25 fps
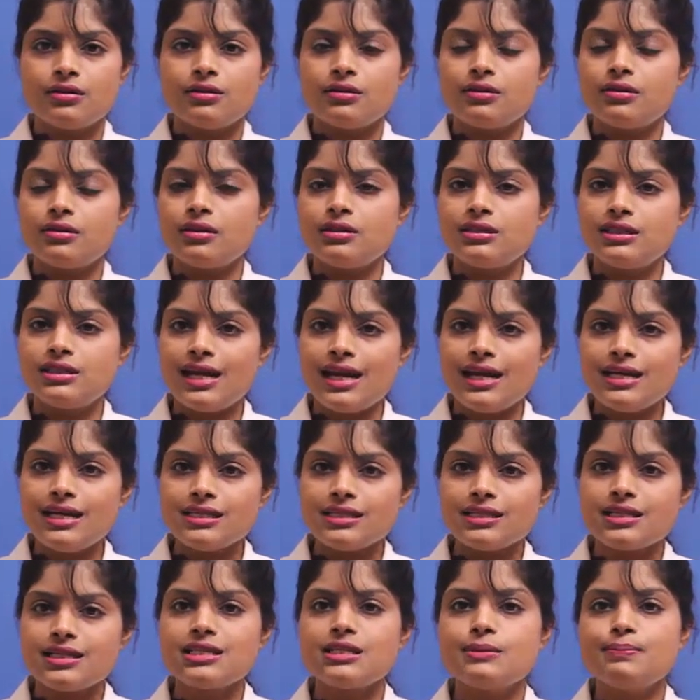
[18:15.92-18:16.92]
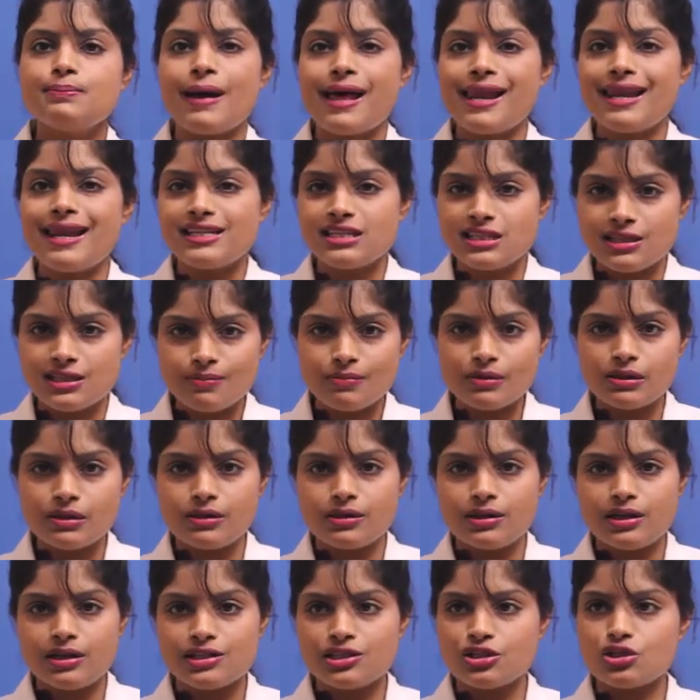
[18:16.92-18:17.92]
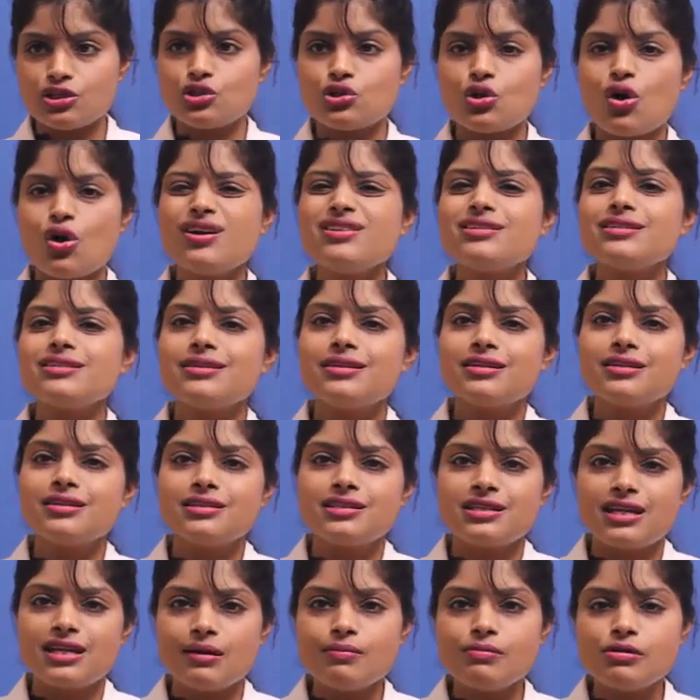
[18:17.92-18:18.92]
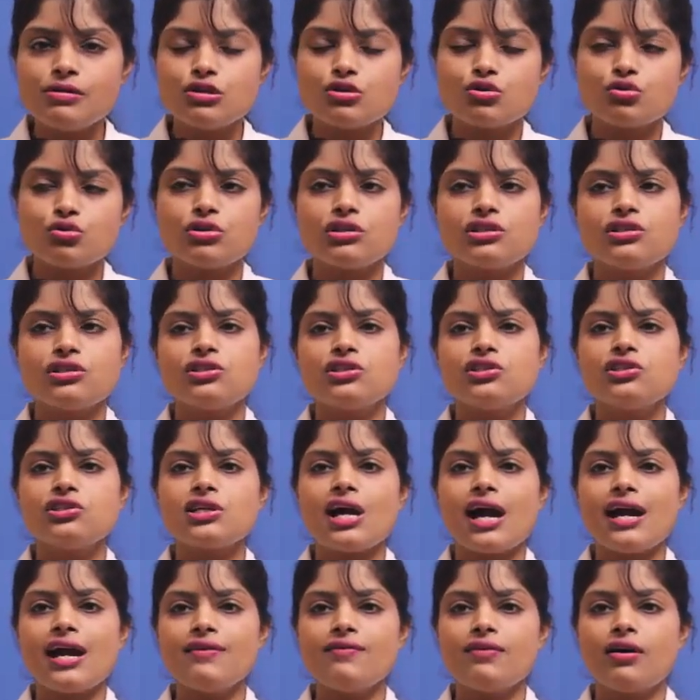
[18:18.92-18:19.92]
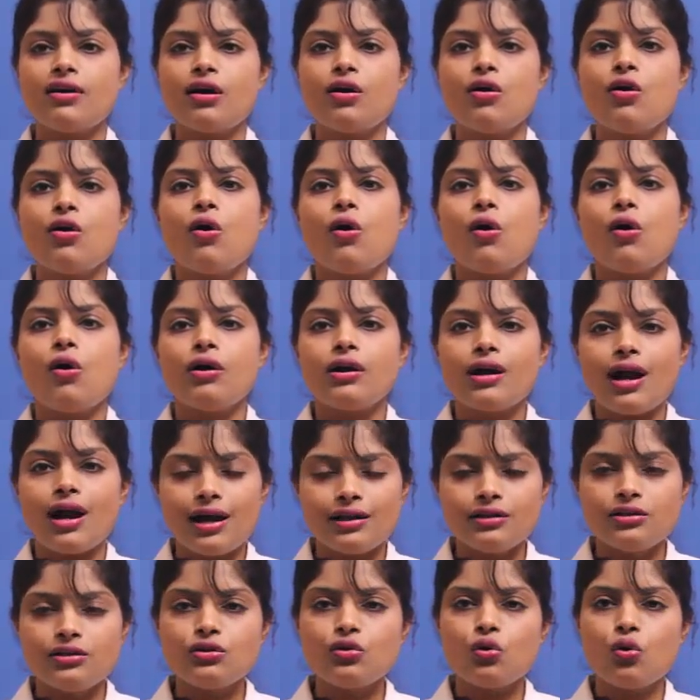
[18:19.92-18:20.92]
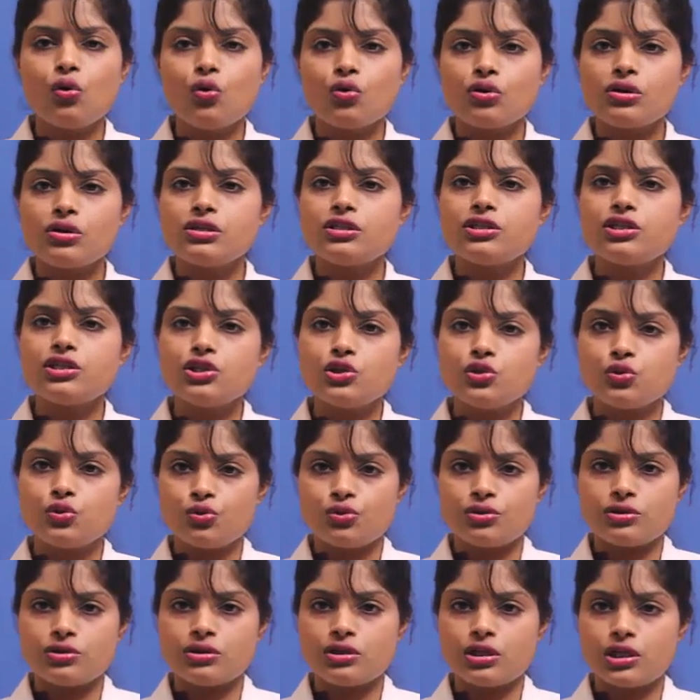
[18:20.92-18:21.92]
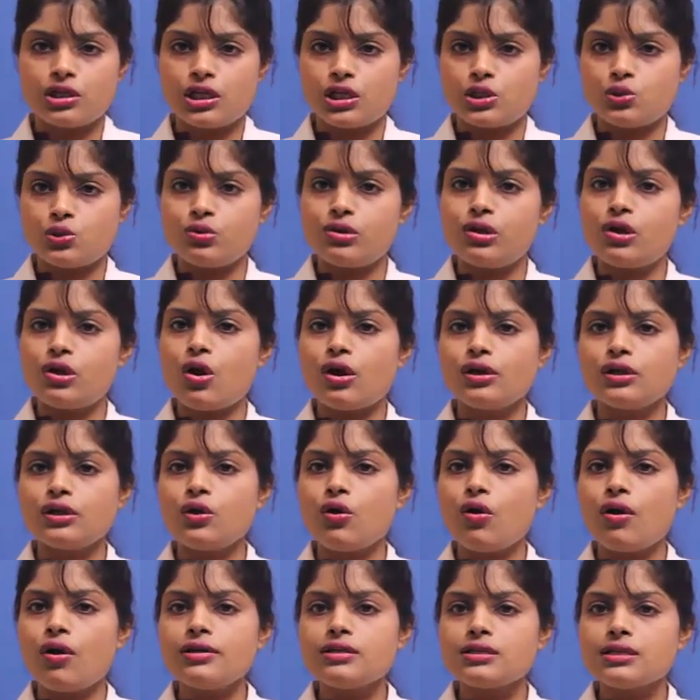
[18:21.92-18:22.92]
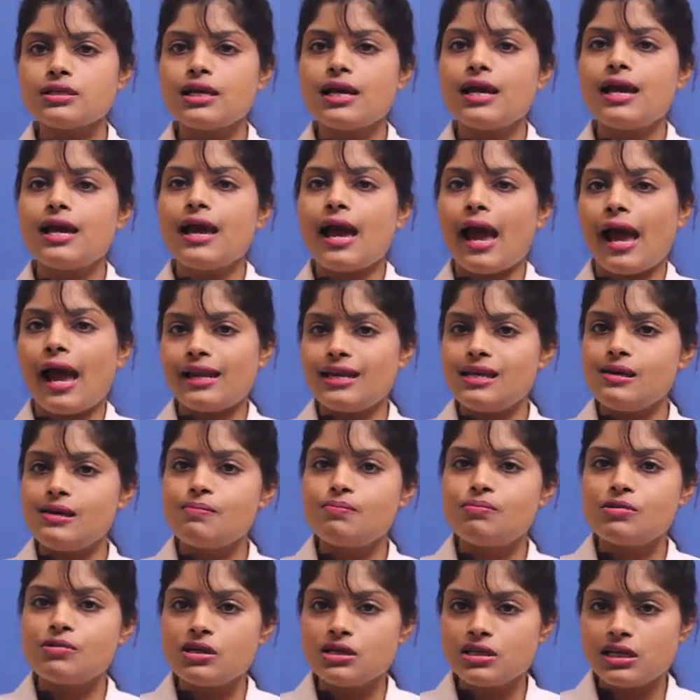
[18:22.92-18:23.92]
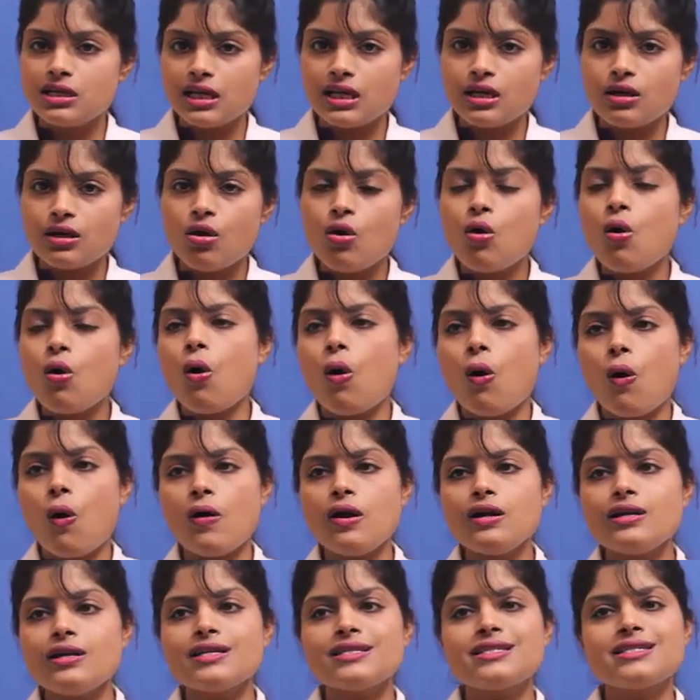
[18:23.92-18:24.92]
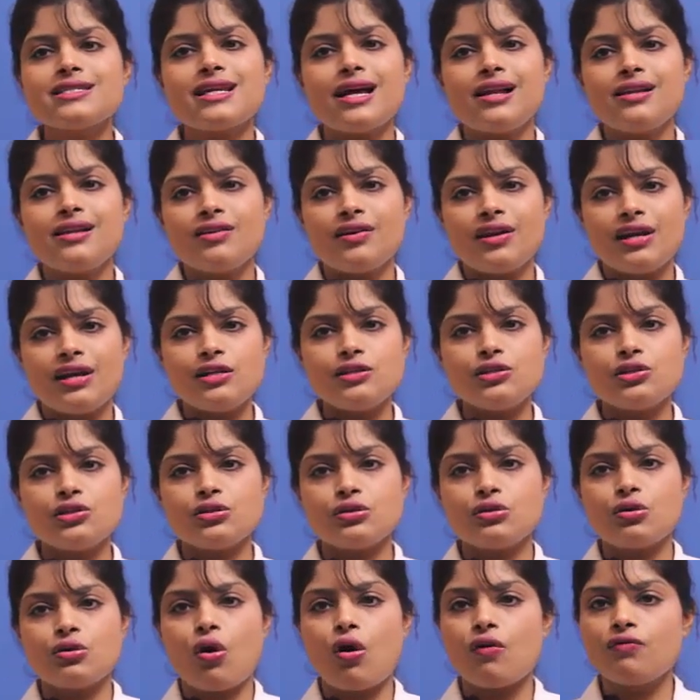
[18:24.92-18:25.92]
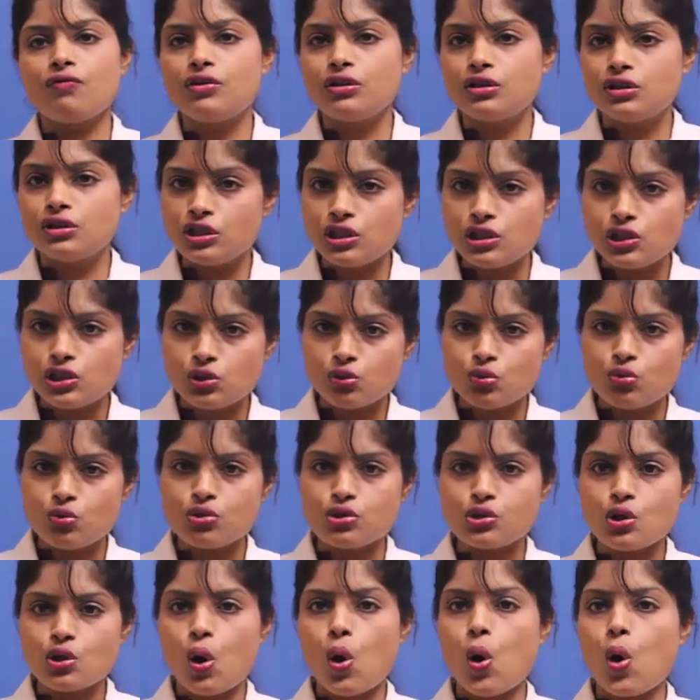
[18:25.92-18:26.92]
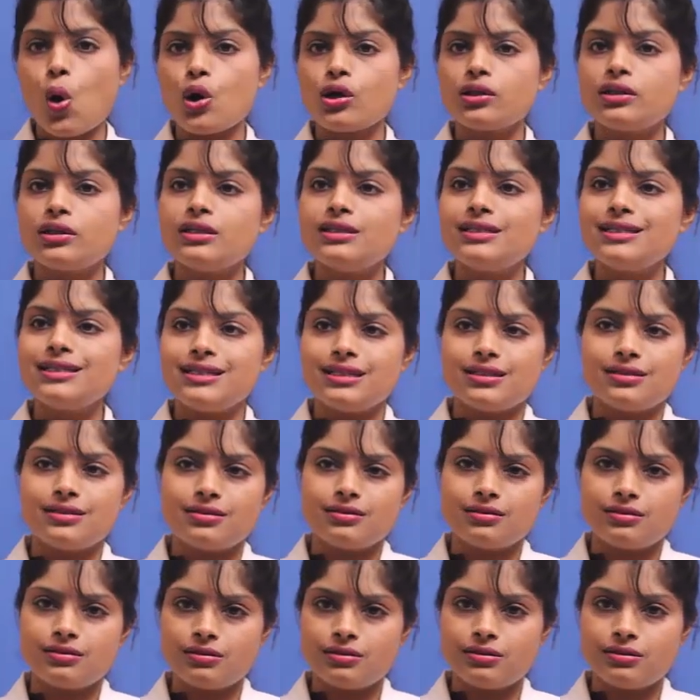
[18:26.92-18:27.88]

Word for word: The taste is palatable. It is not irritable to the gingiva or other oral tissues. It will not cause any burning or discoloration of the tissues or the teeth.